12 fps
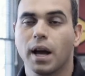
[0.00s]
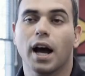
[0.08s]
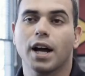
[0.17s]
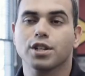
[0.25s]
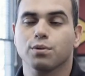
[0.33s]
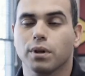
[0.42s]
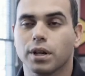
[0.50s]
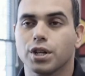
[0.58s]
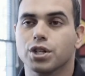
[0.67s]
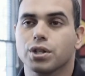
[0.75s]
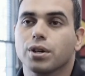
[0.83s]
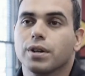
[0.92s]
I just want to
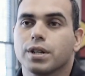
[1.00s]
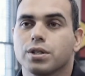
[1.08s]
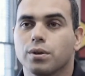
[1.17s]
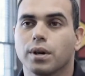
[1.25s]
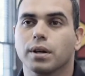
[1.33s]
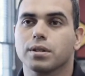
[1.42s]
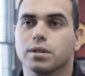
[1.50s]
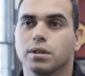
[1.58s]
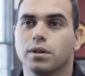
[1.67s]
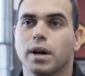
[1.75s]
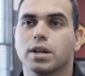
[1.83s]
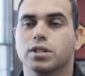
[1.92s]
ensure that
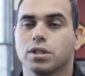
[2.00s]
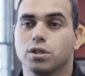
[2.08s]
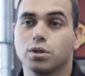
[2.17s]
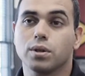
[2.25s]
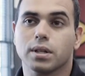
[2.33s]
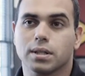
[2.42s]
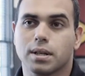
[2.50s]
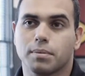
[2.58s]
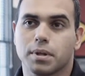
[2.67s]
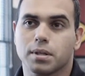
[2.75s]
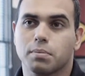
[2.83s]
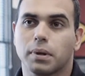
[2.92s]
you actually do
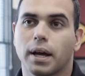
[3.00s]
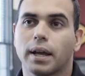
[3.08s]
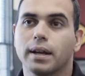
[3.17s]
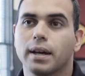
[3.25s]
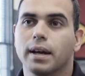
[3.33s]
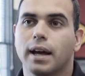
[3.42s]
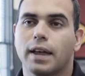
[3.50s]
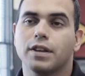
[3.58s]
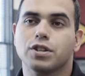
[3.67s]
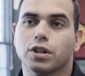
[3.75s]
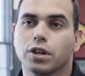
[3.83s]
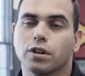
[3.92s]
accept this plan and
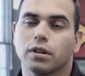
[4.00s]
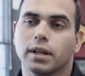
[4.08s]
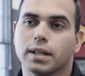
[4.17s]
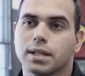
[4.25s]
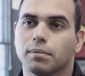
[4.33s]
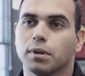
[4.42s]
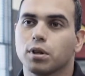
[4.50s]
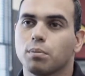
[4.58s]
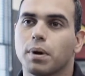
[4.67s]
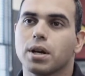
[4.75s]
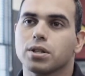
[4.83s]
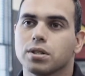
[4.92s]
that you're currently accepting new
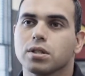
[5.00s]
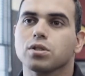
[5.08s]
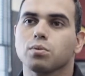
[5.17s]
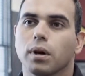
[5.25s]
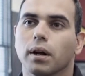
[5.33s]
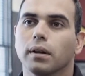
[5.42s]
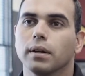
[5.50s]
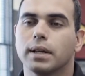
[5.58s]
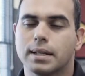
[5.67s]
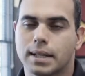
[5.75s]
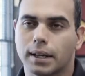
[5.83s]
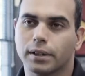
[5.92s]
patients as well.
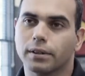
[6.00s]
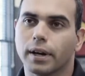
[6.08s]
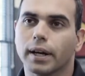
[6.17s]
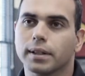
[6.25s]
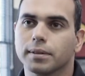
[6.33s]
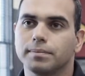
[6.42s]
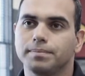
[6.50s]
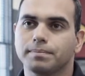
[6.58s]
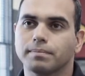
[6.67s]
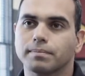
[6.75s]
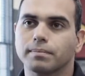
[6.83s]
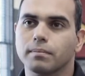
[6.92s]
Is that correct?
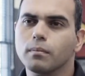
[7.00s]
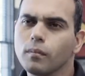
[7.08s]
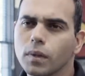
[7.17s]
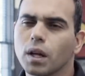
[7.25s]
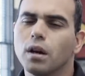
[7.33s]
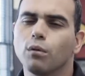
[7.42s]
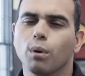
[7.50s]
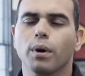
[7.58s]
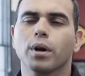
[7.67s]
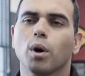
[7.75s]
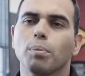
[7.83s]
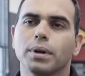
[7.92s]
We
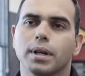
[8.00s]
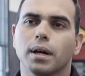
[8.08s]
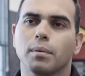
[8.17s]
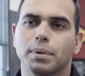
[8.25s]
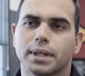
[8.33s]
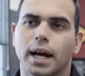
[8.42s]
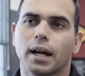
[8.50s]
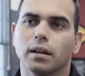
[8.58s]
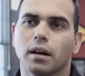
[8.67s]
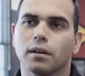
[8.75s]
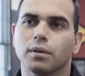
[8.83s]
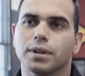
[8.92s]
want to open up a
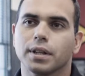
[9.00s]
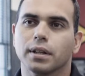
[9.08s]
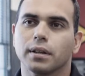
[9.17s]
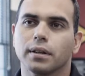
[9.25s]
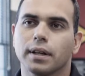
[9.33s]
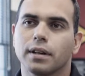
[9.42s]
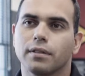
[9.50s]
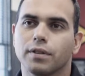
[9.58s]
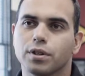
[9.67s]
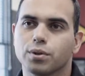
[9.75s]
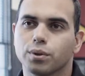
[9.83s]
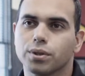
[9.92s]
dialogue with the
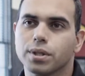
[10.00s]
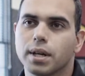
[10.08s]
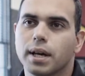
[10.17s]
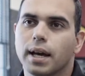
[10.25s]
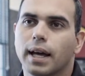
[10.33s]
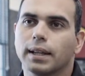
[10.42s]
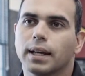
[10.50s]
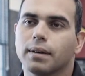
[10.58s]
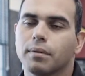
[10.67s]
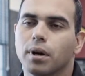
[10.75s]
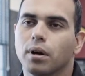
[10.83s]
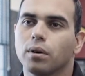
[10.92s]
individuals and let
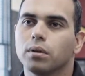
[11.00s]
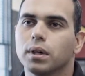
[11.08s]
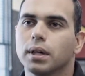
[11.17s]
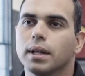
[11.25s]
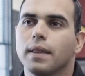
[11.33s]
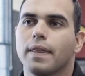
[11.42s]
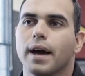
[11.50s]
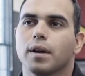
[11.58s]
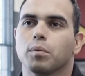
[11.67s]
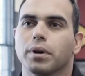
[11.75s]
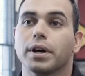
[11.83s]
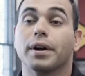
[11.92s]
them know
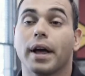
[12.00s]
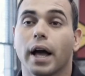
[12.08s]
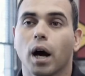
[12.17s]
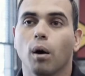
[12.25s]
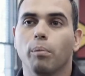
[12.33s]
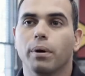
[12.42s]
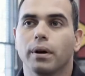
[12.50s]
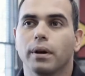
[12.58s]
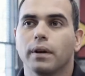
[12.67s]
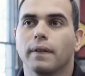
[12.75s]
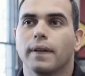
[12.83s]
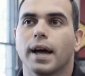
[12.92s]
that we're here to help,
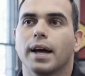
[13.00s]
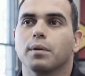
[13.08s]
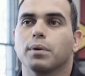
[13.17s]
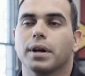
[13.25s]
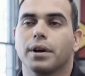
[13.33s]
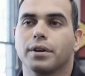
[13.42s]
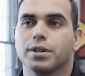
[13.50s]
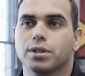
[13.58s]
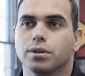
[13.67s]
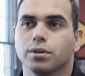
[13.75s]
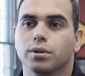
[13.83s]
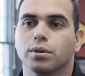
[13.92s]
that we're here
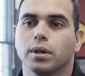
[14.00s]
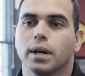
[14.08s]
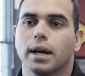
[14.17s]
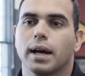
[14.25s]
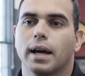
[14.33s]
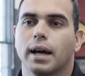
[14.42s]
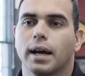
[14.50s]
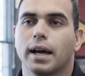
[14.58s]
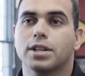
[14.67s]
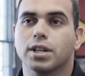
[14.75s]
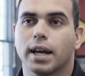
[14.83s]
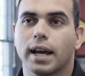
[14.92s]
to
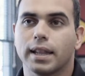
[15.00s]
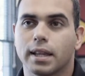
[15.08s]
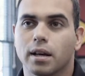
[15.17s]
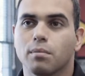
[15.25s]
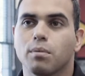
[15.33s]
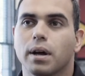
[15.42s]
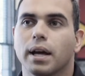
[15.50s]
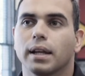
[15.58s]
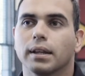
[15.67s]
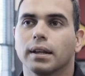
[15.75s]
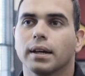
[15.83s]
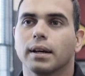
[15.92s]
educate them
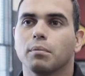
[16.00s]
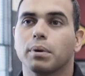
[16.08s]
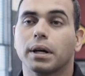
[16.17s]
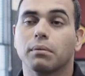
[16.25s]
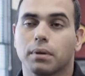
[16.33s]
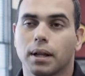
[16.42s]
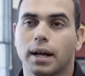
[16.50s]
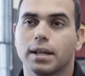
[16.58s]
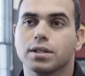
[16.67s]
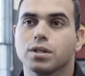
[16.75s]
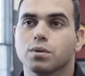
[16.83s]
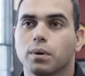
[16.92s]
and bring them
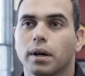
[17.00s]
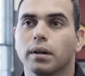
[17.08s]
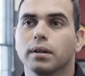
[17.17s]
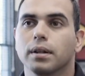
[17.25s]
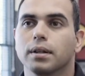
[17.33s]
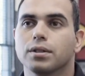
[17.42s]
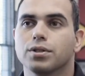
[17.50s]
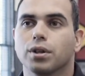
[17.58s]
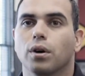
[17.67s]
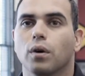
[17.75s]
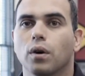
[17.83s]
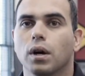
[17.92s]
clients as well.
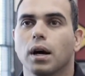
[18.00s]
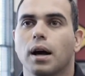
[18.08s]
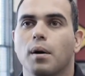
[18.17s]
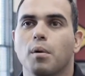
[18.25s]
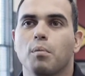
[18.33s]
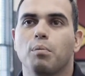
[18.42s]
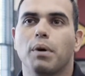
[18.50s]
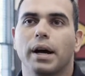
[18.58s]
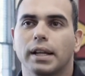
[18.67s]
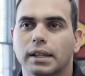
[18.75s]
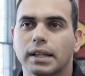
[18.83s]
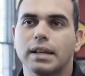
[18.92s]
So
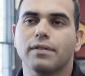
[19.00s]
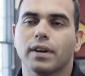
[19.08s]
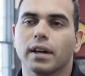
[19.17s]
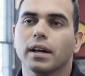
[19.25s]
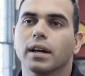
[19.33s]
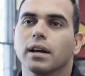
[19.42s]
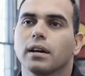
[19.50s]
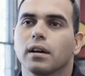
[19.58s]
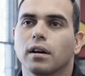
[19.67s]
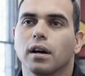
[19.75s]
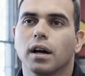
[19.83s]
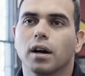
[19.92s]
by leaving,
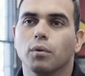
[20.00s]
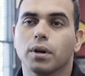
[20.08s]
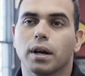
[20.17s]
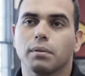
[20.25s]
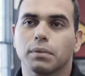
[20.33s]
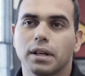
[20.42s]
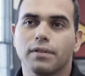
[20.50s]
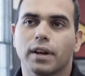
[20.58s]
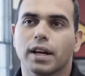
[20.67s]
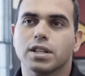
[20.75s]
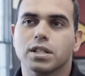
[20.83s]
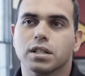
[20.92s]
when I'm leaving,
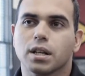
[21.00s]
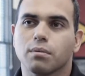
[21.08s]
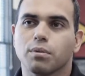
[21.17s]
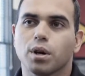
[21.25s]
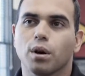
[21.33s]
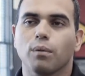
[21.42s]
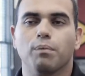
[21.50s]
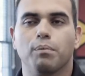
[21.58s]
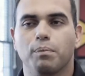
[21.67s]
I just let them know,